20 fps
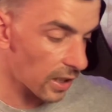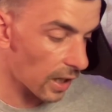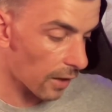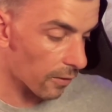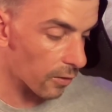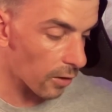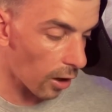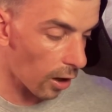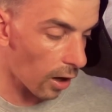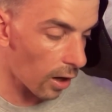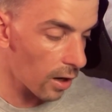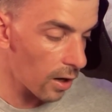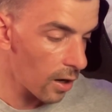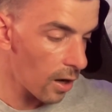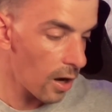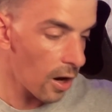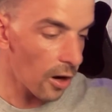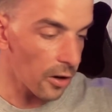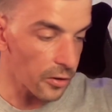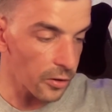I've got
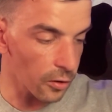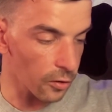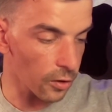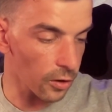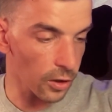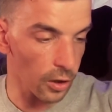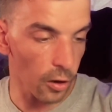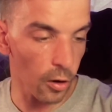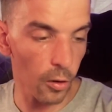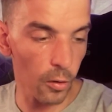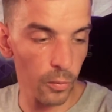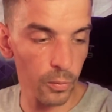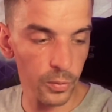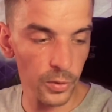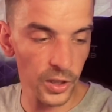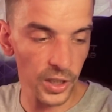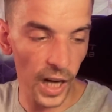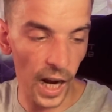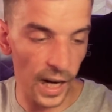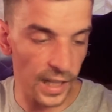another little
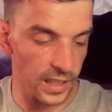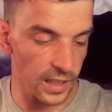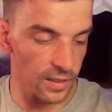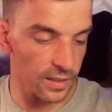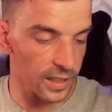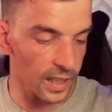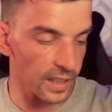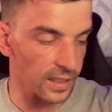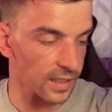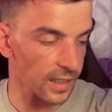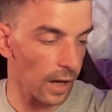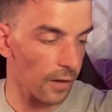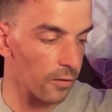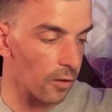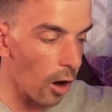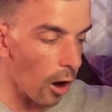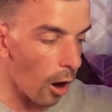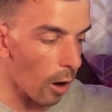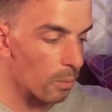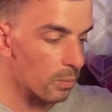charging things. I've
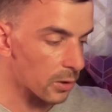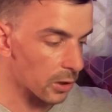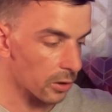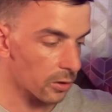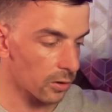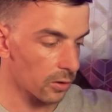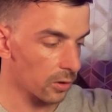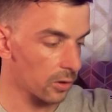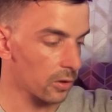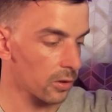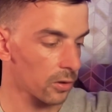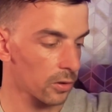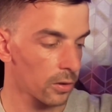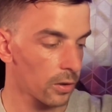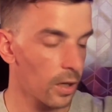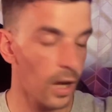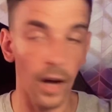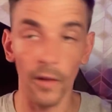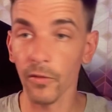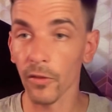got options.
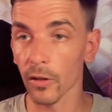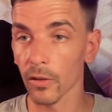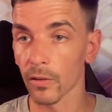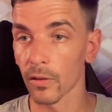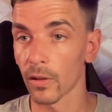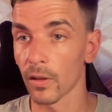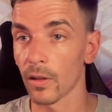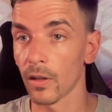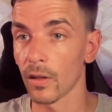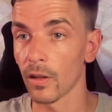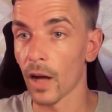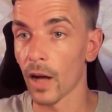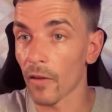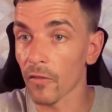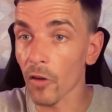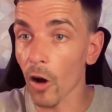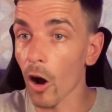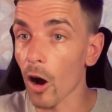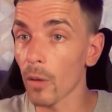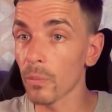I've
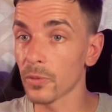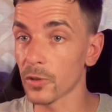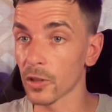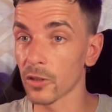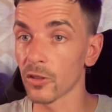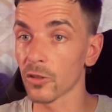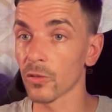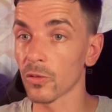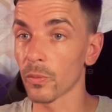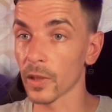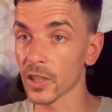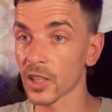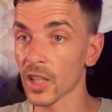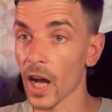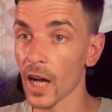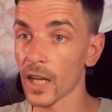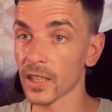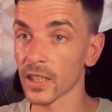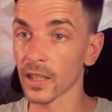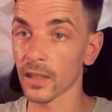got options with my
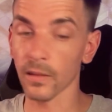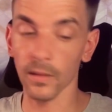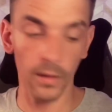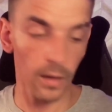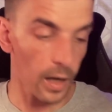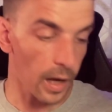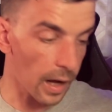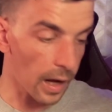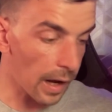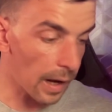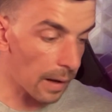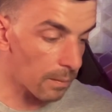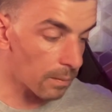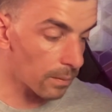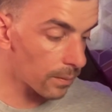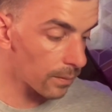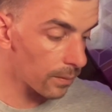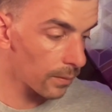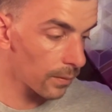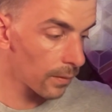charging,
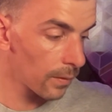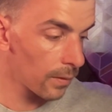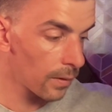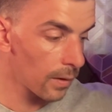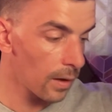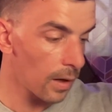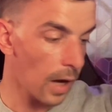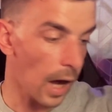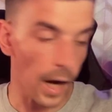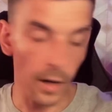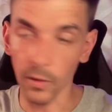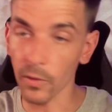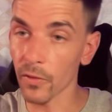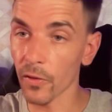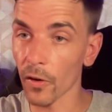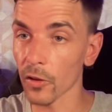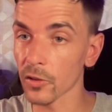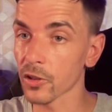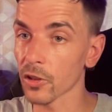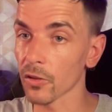and we've
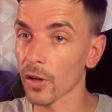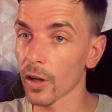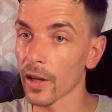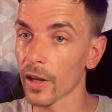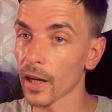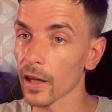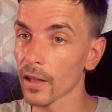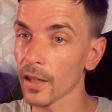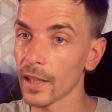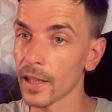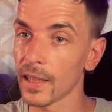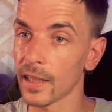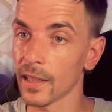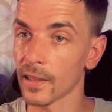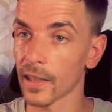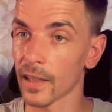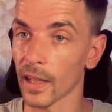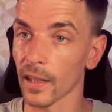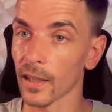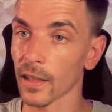also got that cleaning
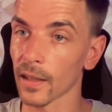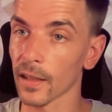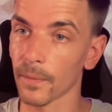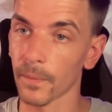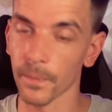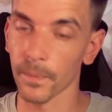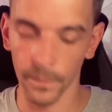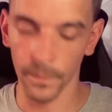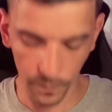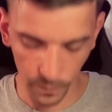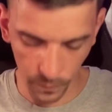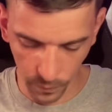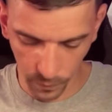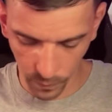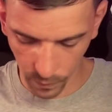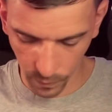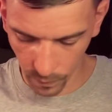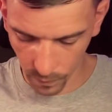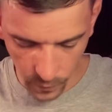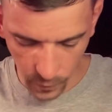thing.
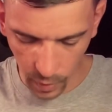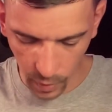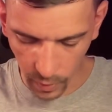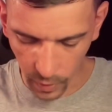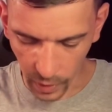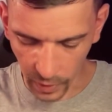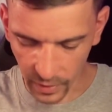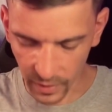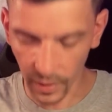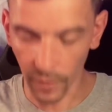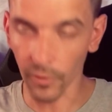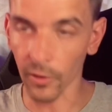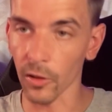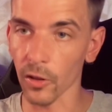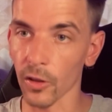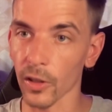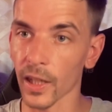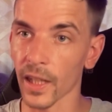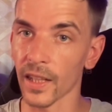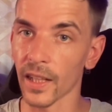Let's have a
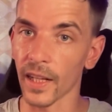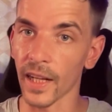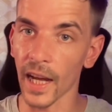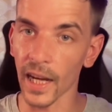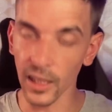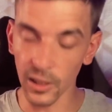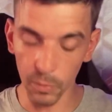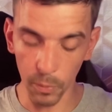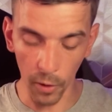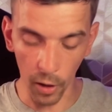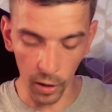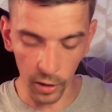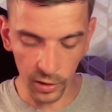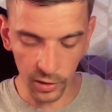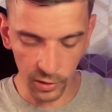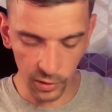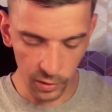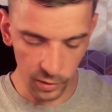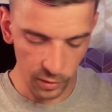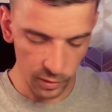look in the next
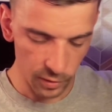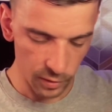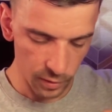box.